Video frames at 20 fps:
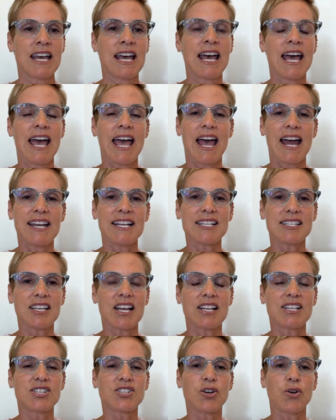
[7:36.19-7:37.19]
Wow. And he
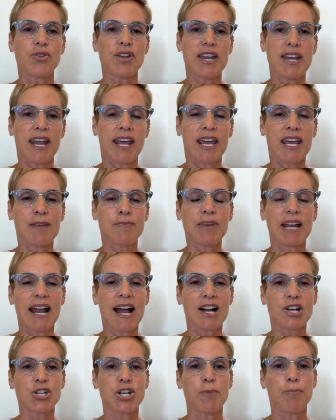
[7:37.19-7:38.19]
said, so the name that
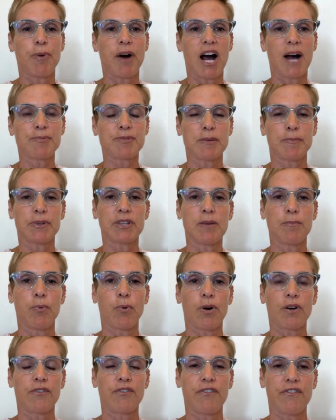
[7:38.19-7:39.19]
actually pops up on the
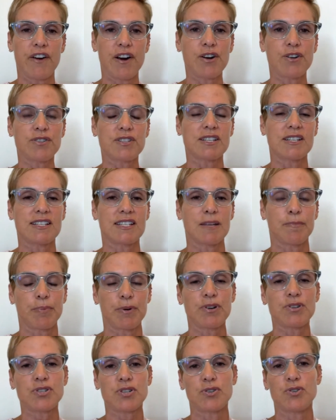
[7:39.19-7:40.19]
board first is the
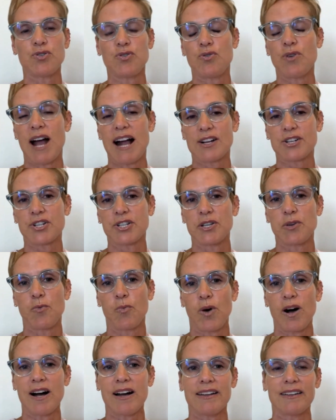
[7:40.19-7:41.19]
person who actually
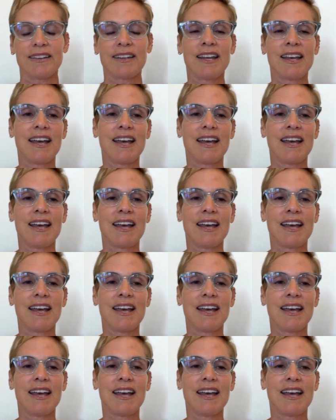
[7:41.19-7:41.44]
won.